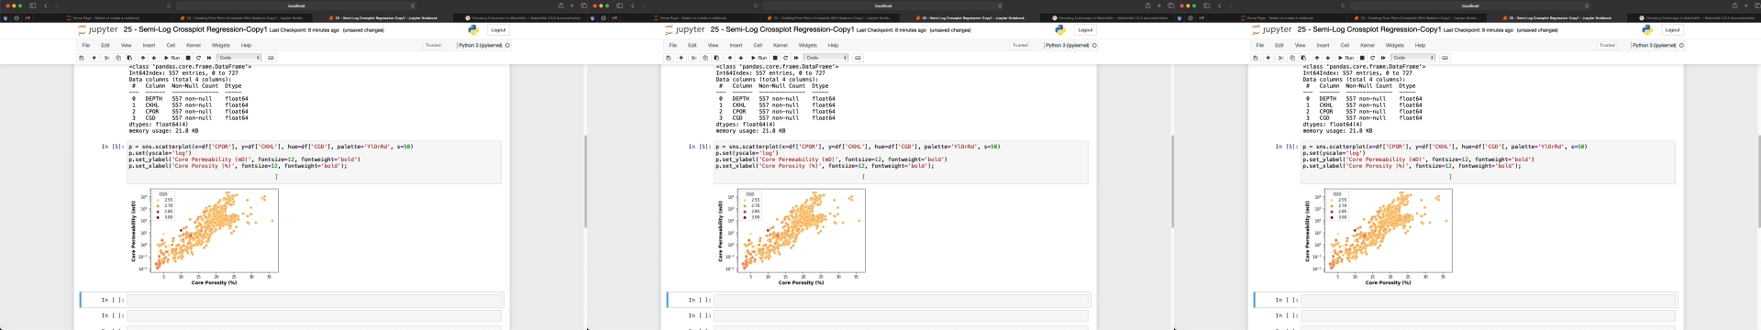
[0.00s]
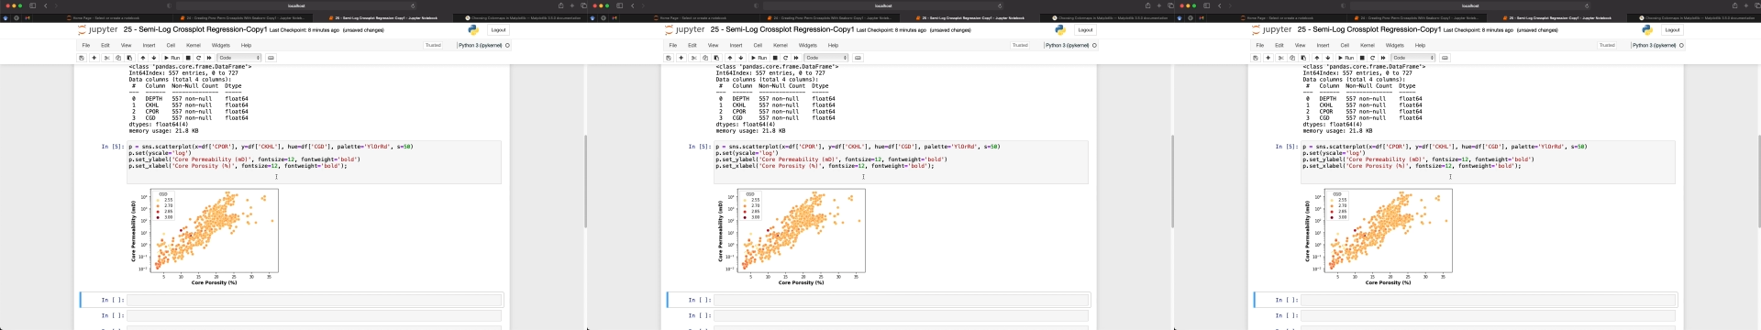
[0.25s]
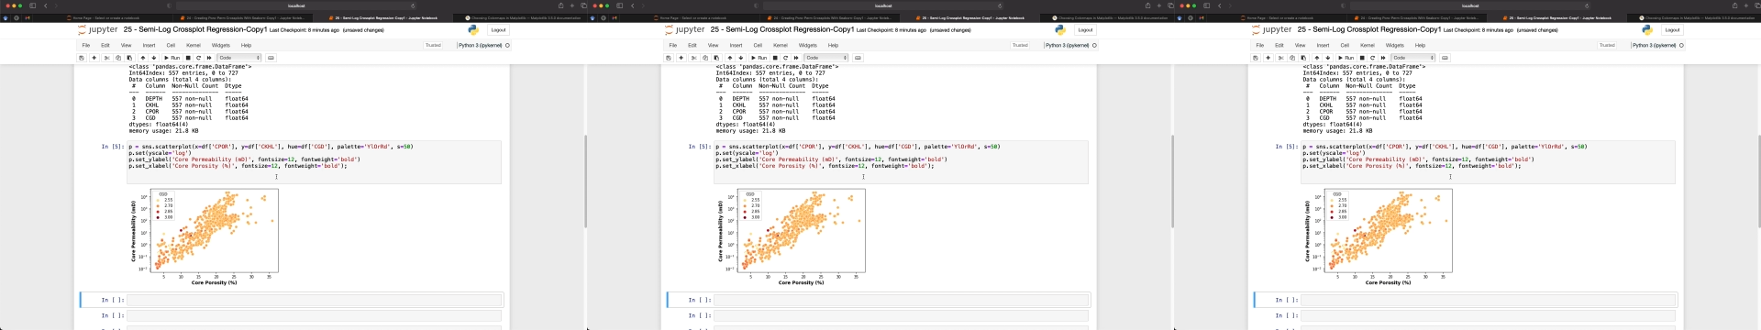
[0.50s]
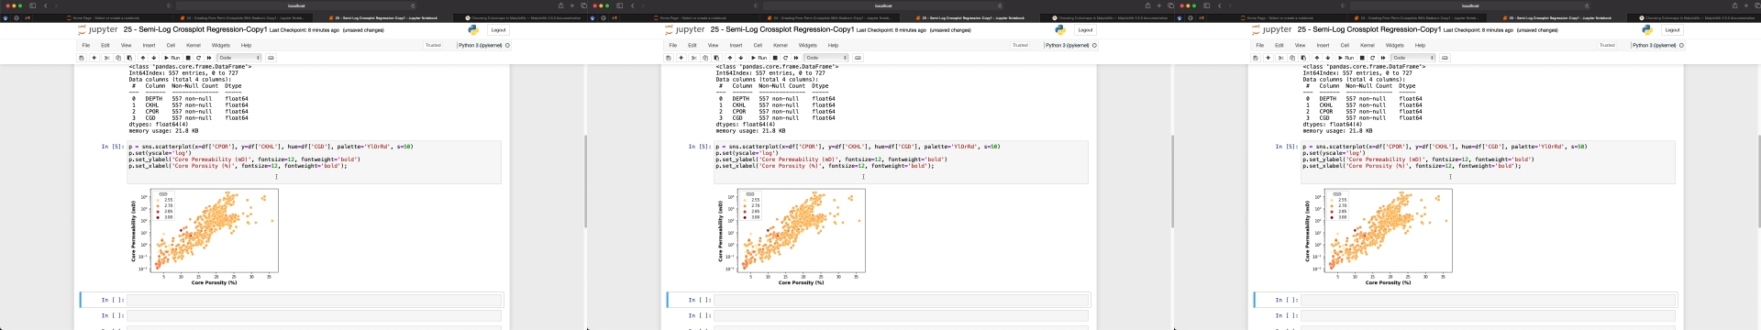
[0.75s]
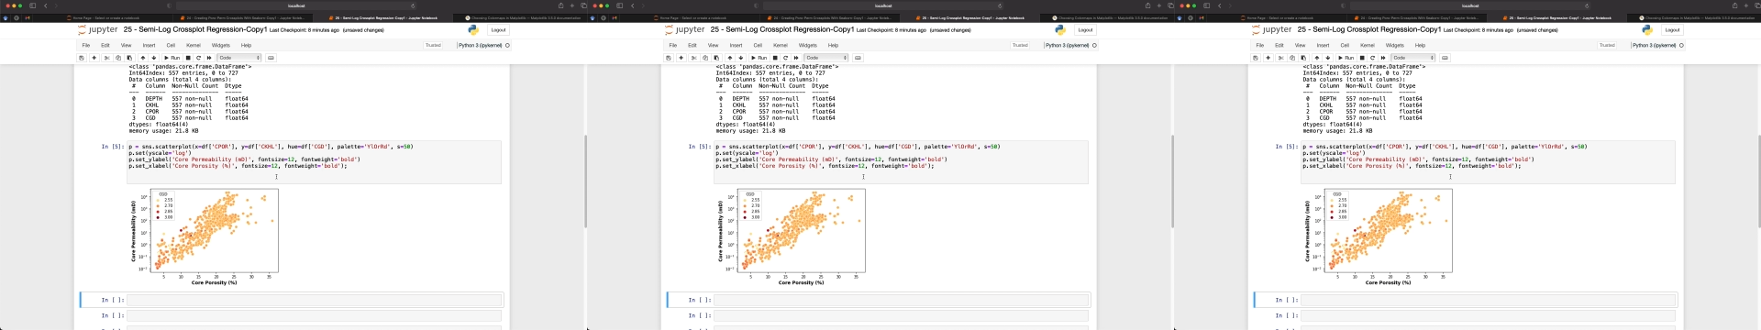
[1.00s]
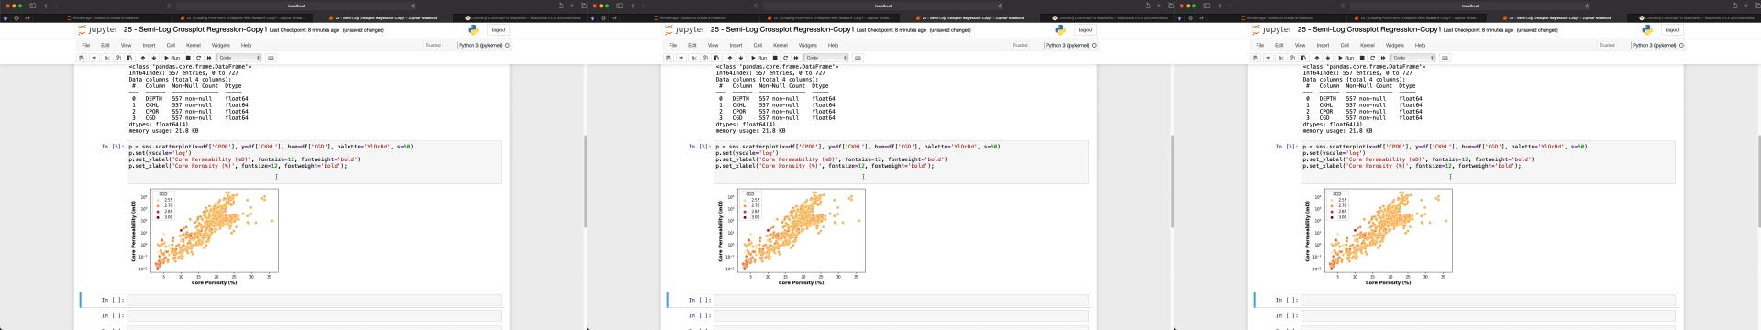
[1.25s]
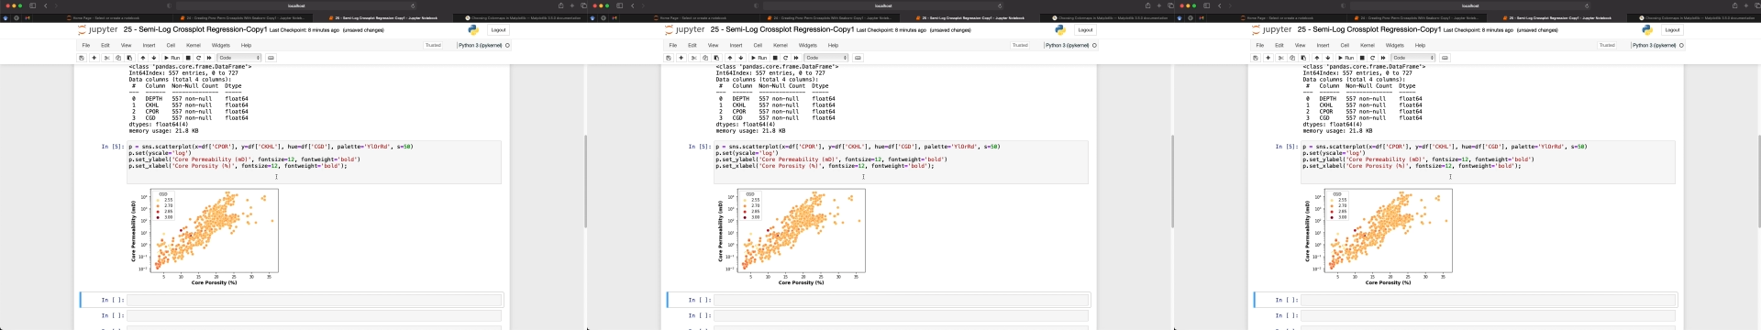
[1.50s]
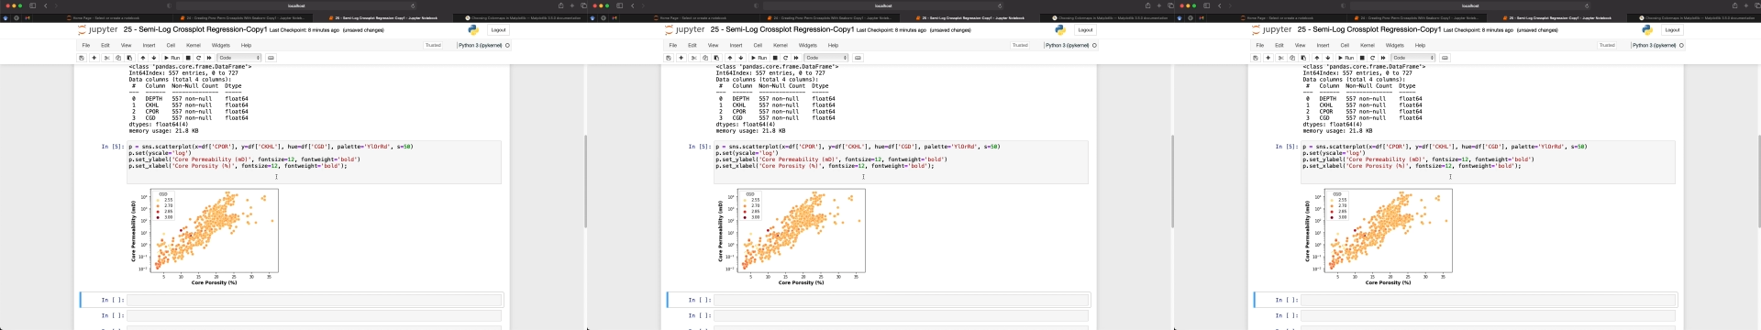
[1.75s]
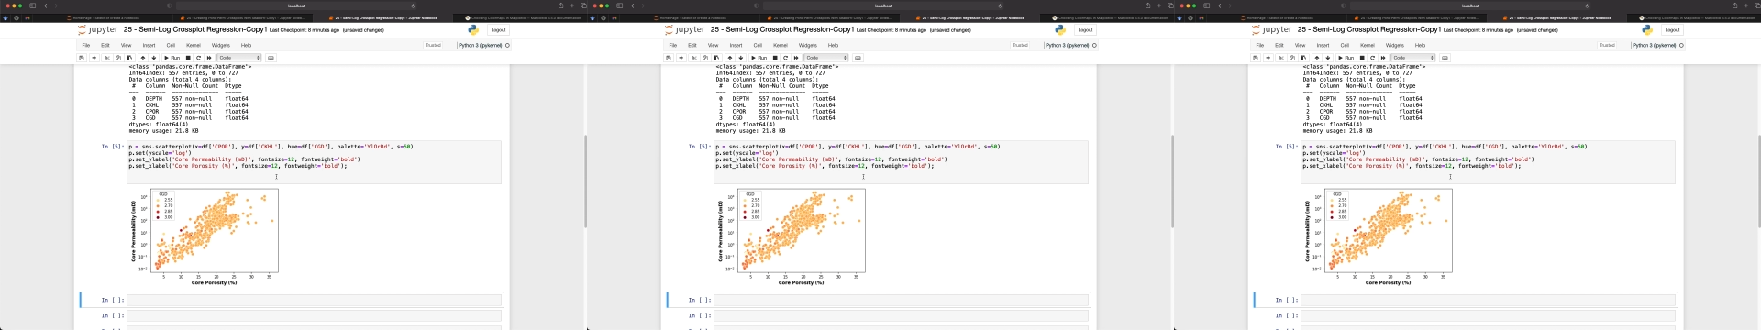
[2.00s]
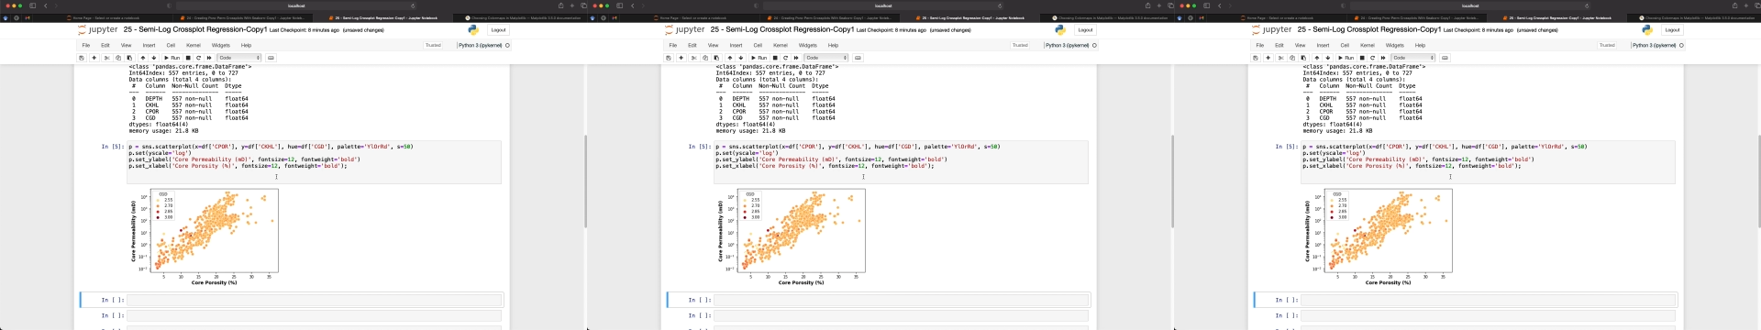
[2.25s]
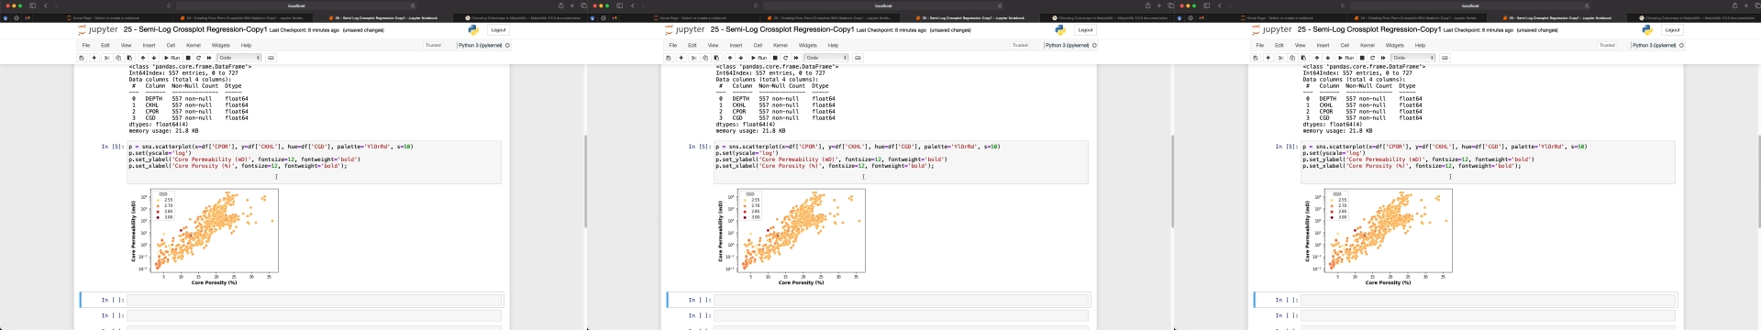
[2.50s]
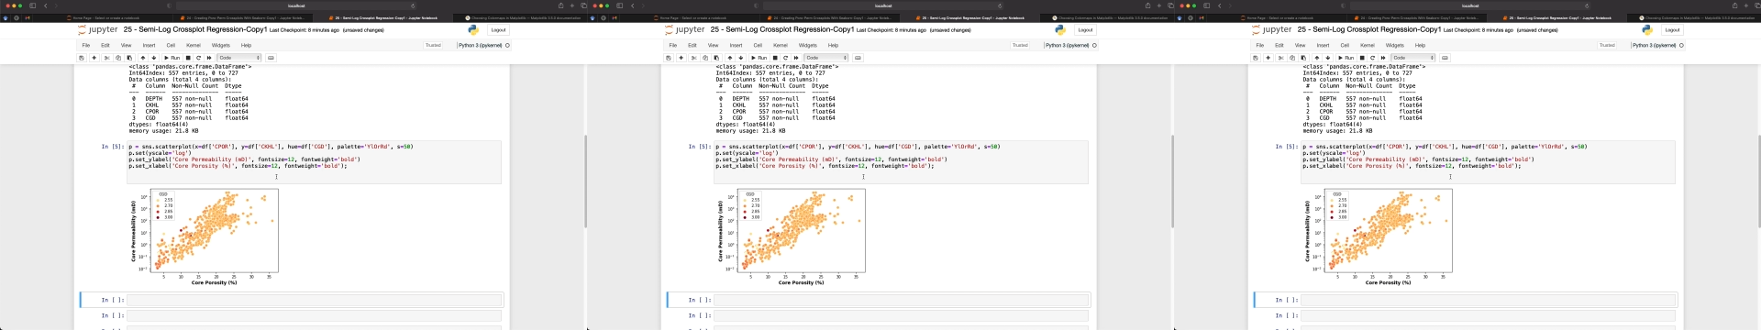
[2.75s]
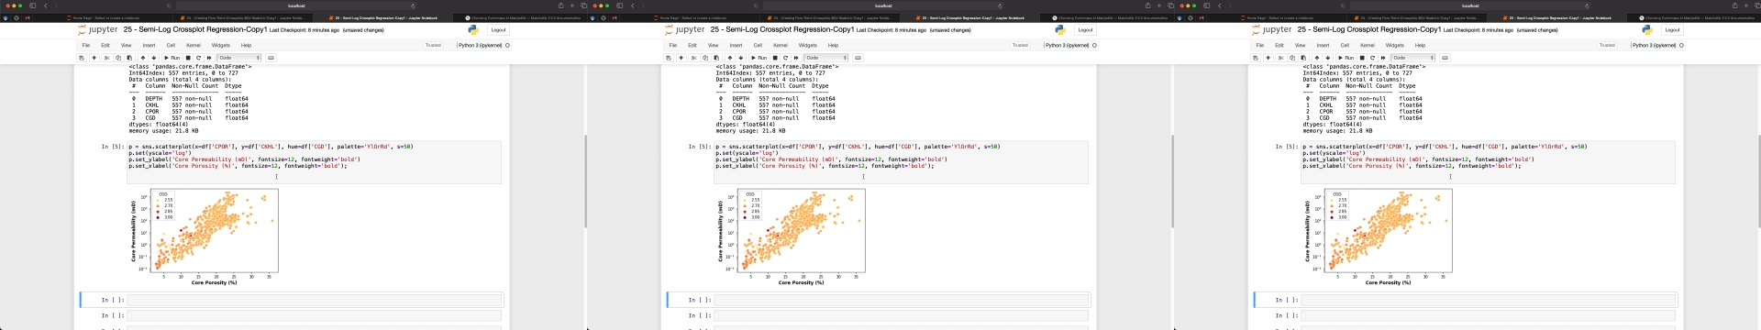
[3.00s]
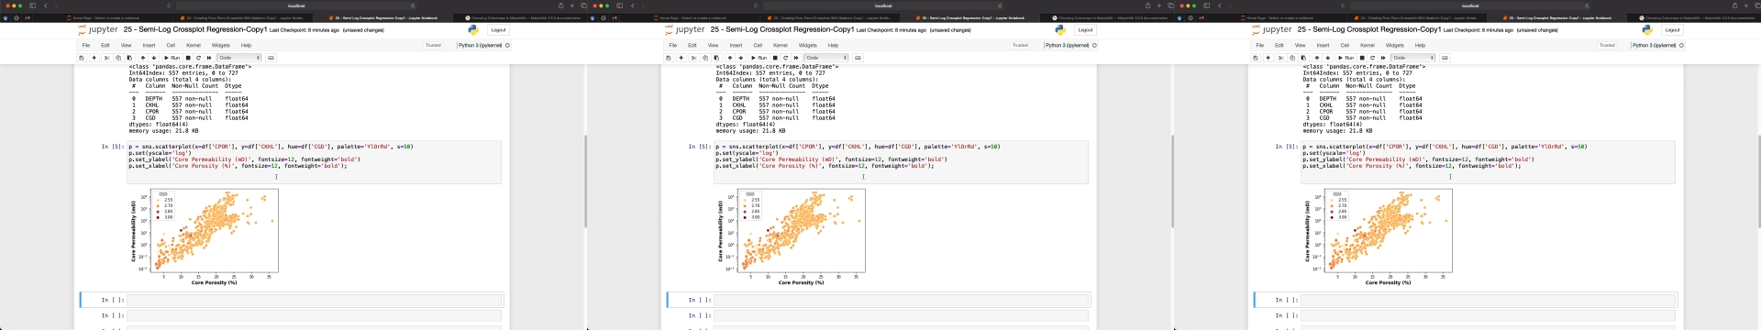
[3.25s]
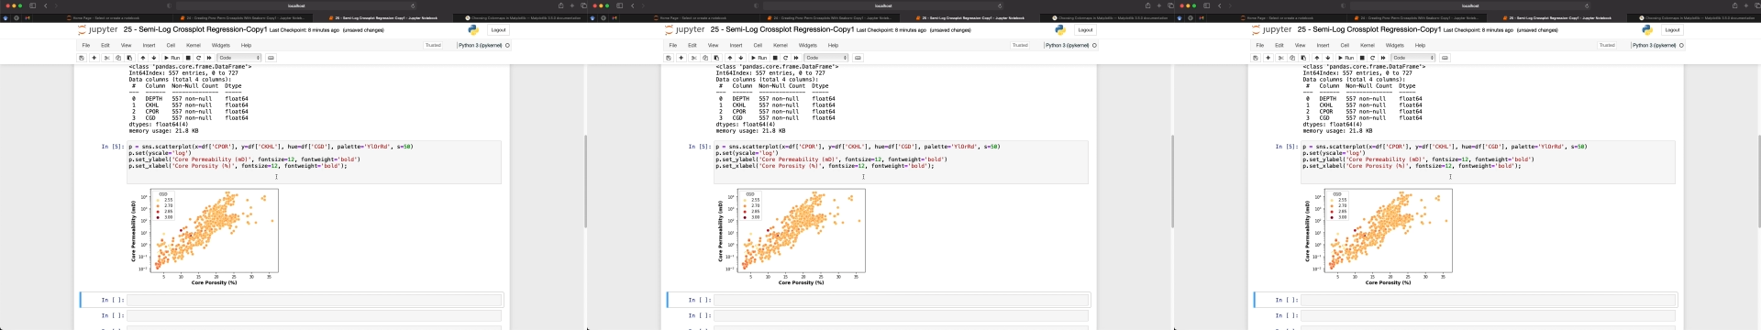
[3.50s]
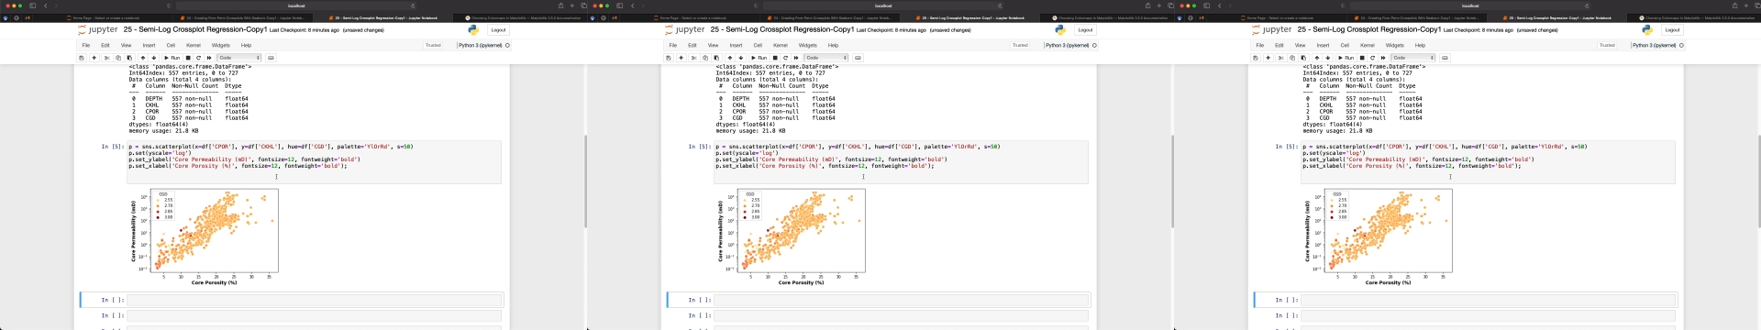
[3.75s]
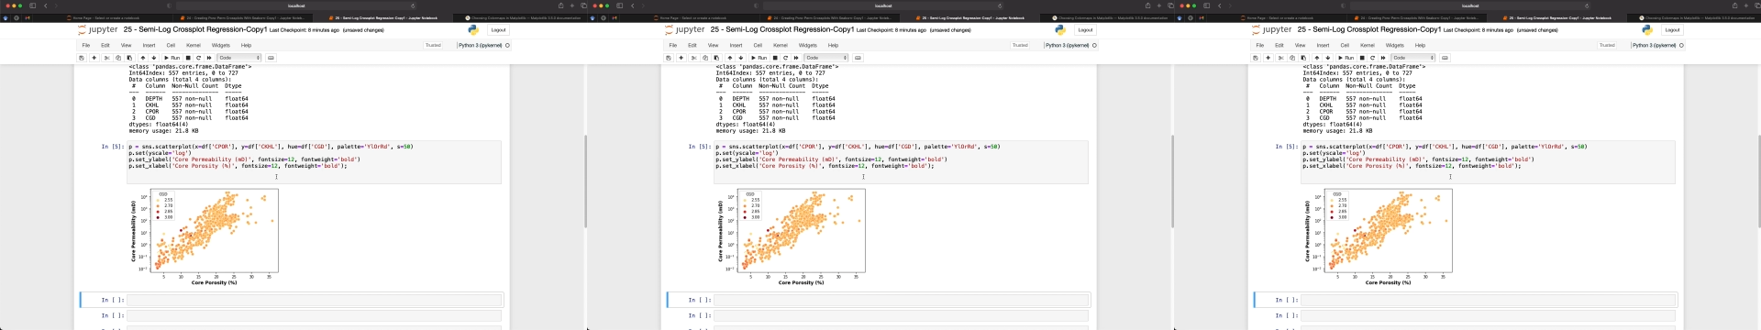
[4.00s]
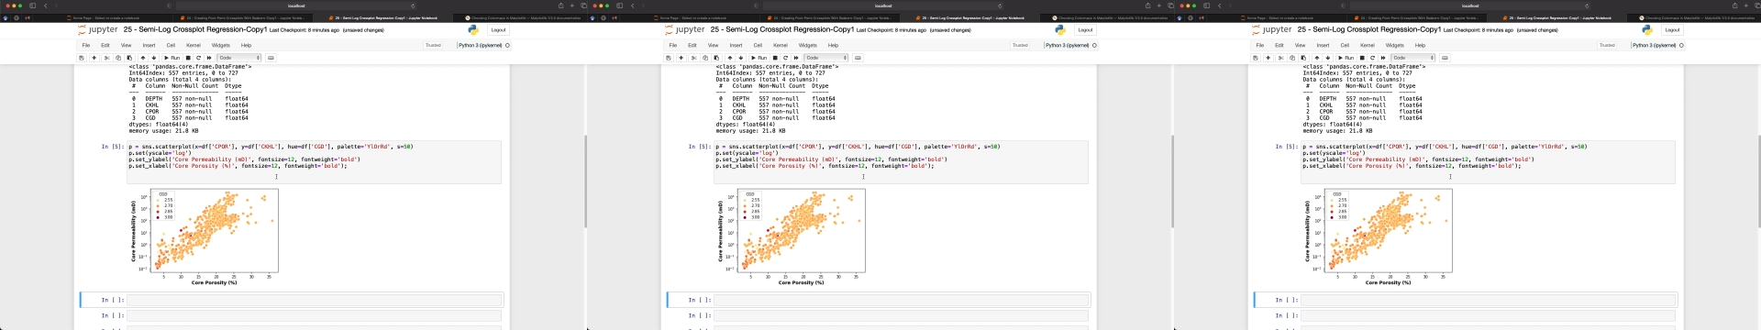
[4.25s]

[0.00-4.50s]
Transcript: Nobody's mouth can be seen.